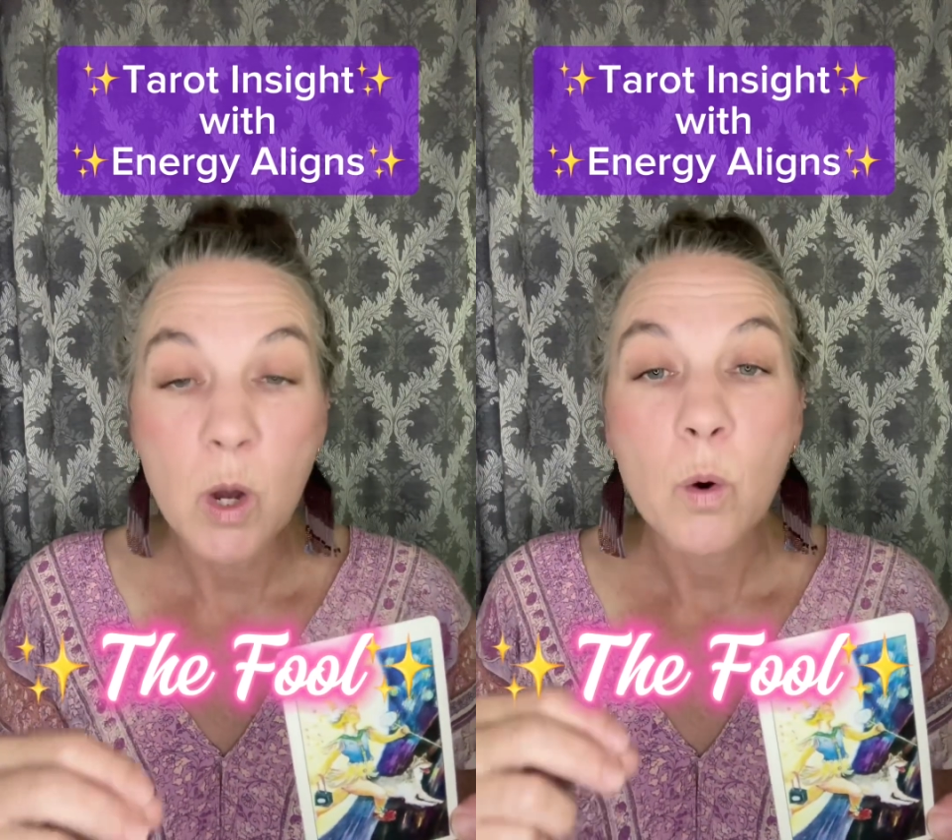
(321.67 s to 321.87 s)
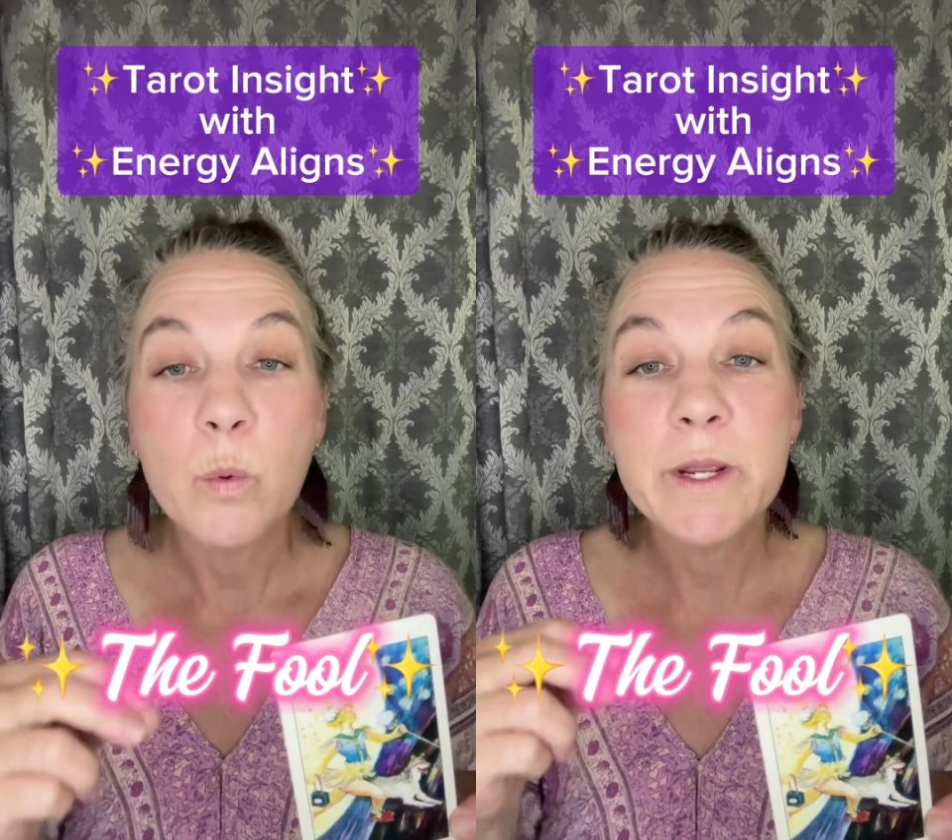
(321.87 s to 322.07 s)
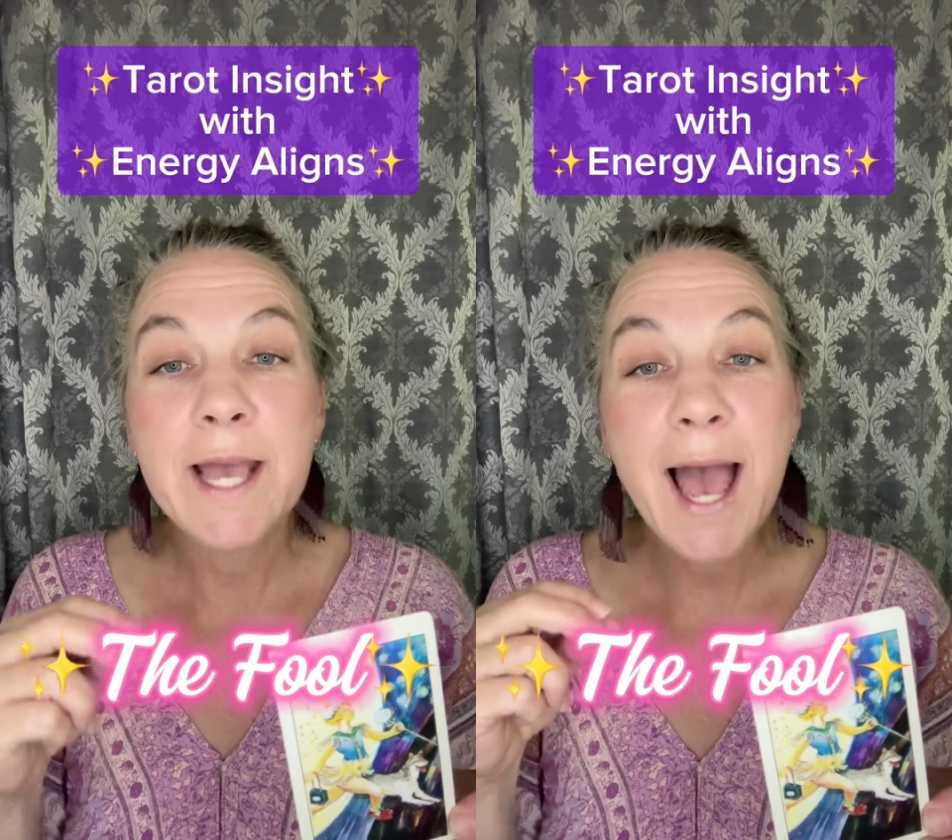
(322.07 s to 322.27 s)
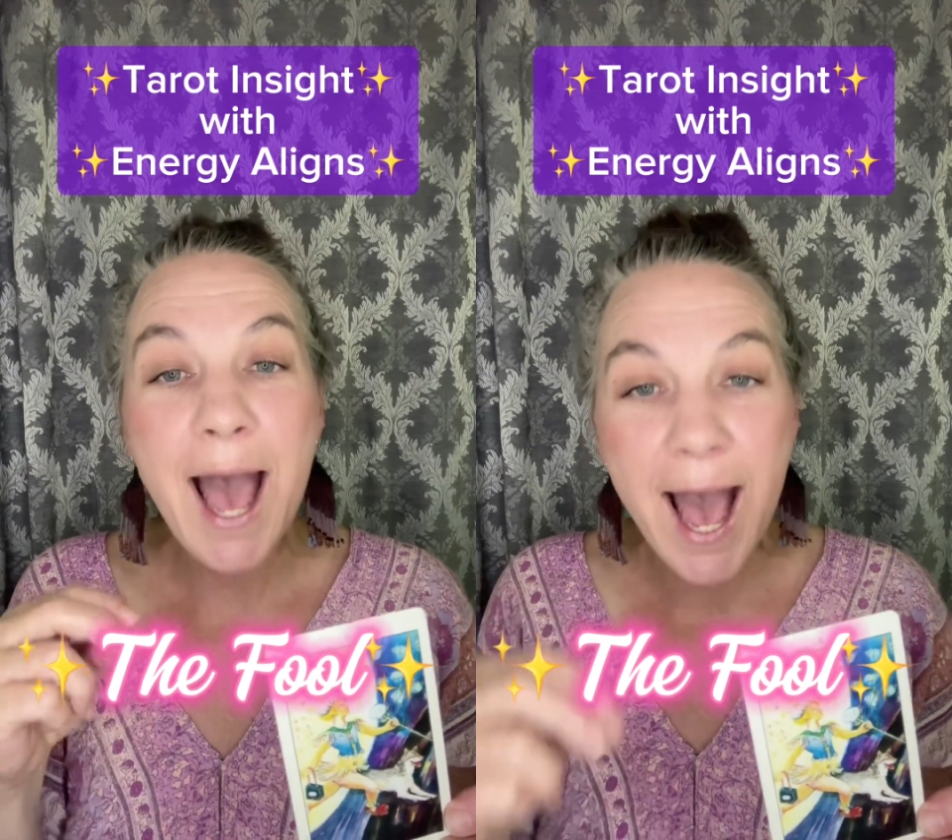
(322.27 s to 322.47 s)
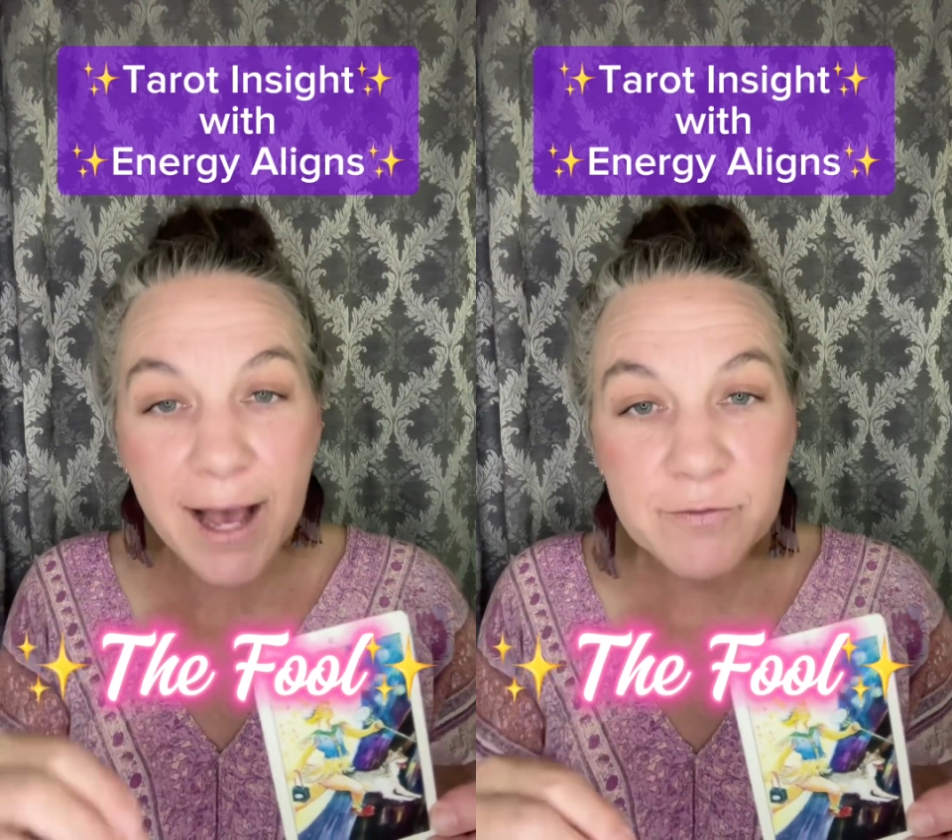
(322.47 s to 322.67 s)
We
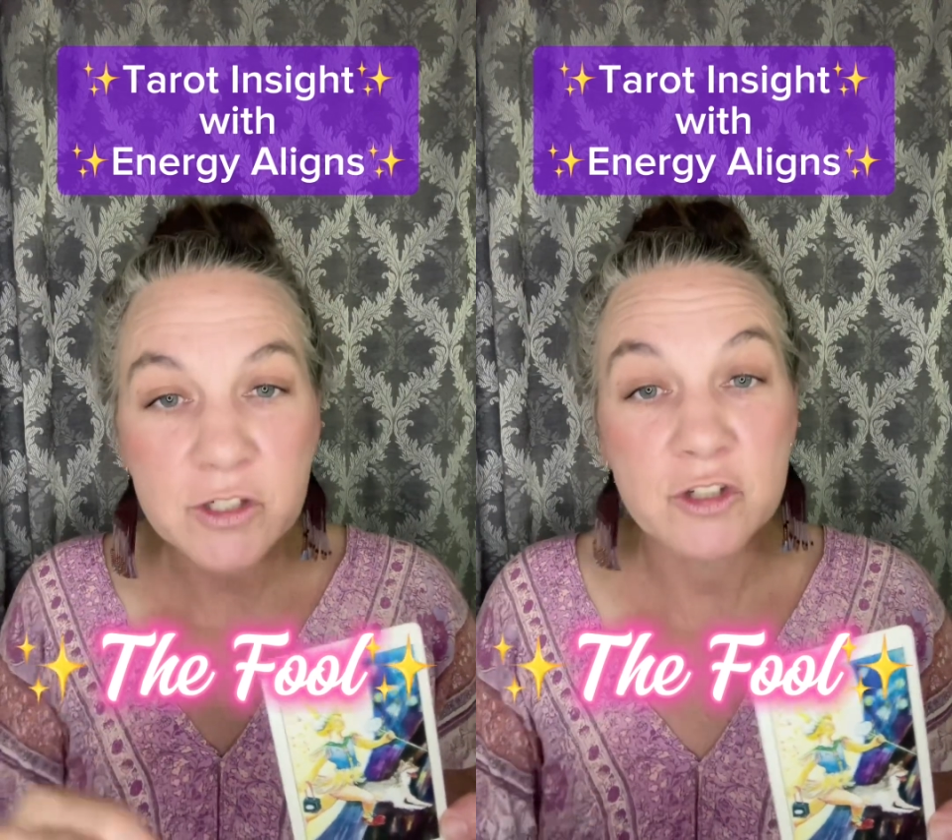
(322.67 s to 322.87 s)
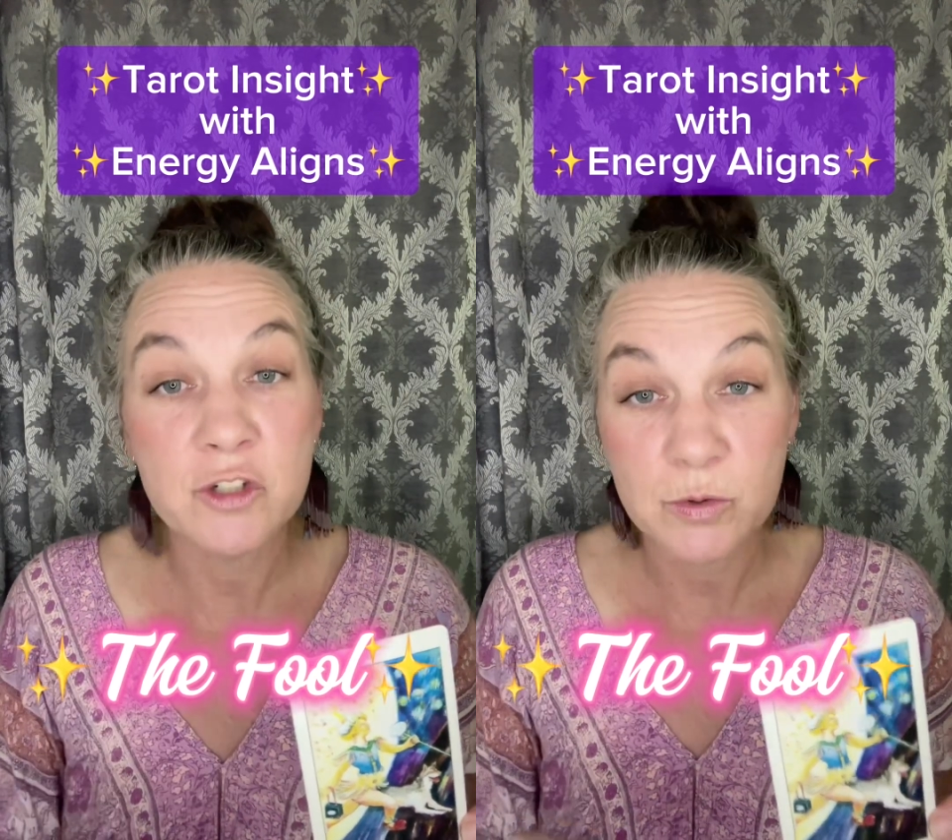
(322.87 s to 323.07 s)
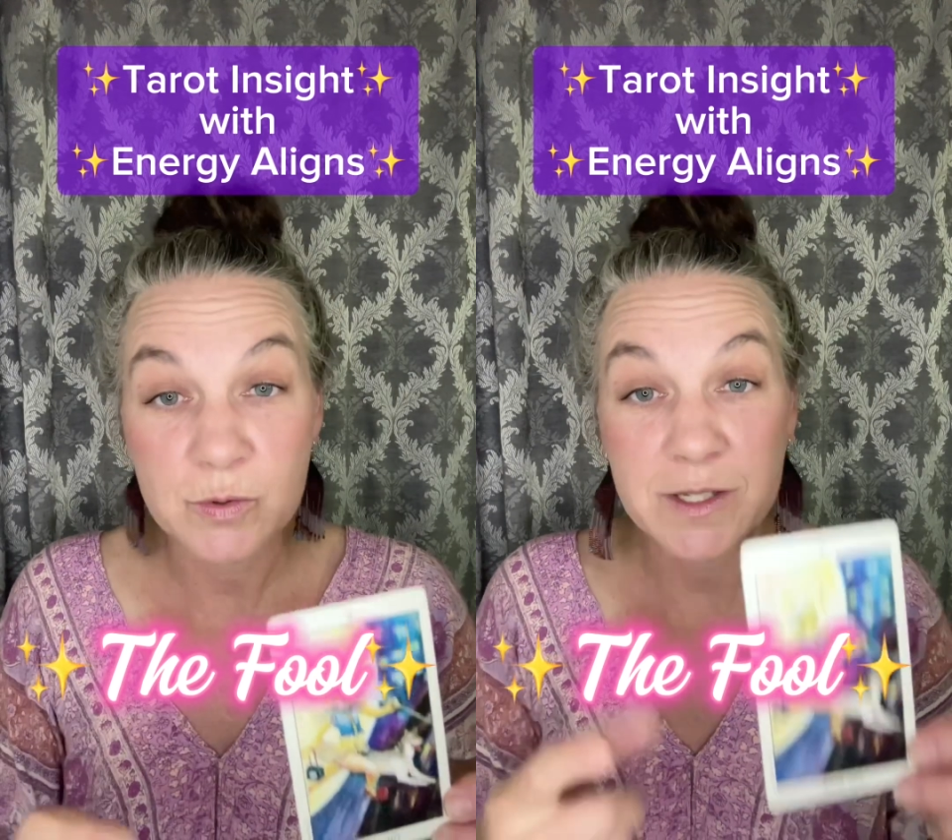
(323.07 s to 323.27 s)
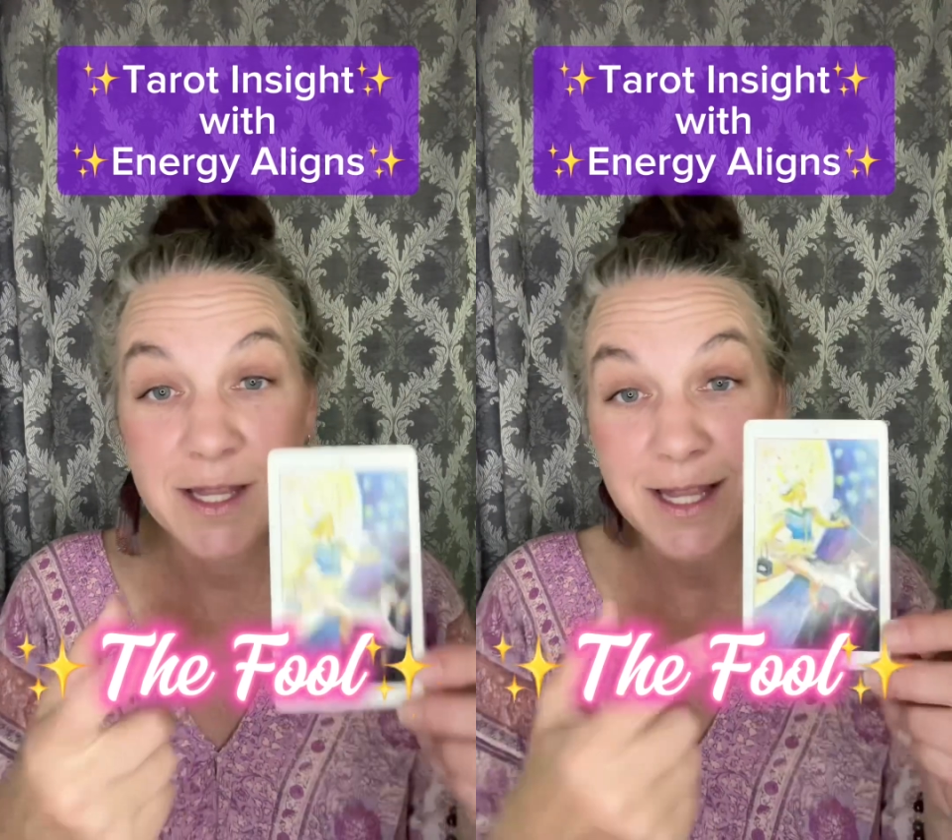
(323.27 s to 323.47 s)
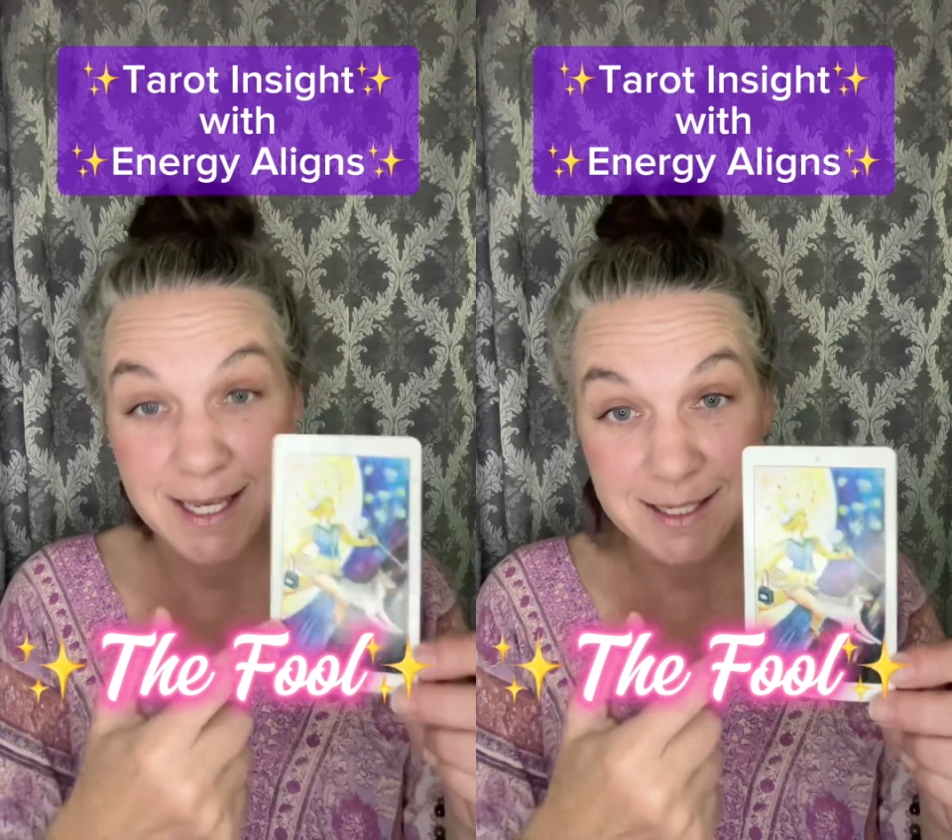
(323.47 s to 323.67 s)
have to choose
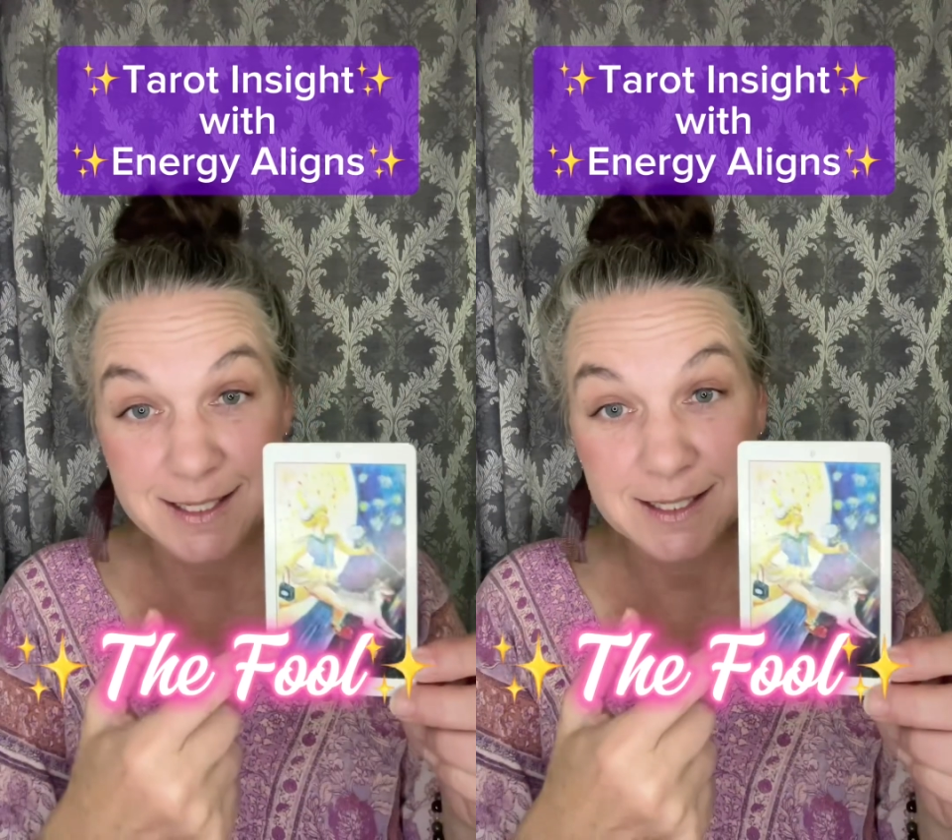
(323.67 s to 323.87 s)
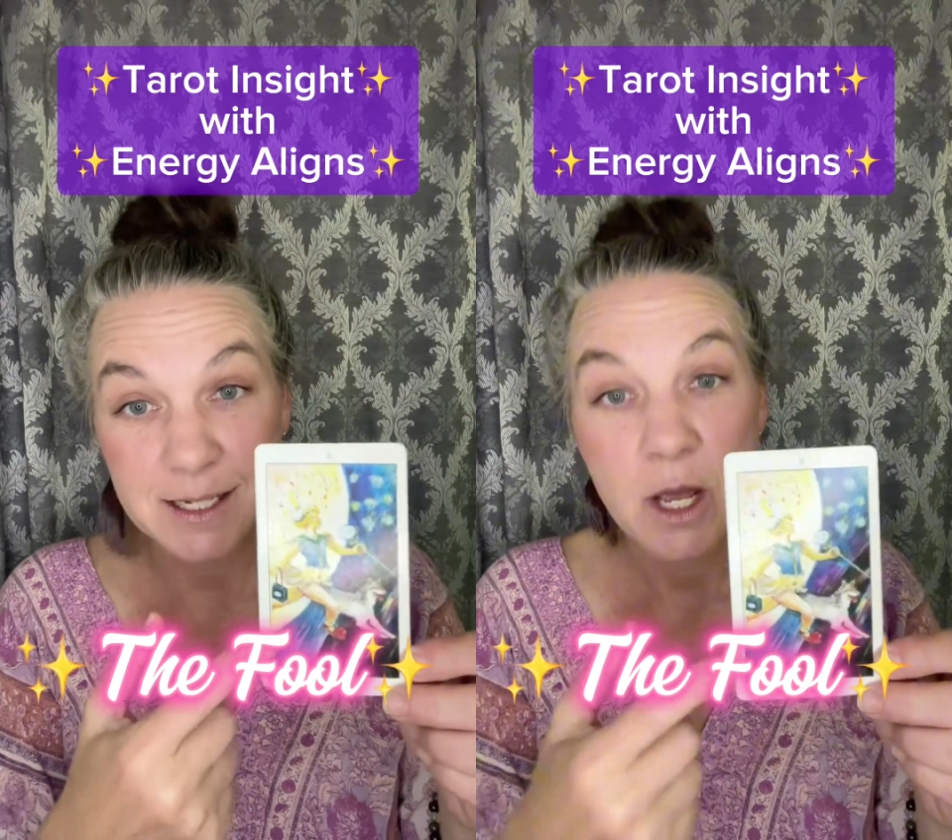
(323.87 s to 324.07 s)
this.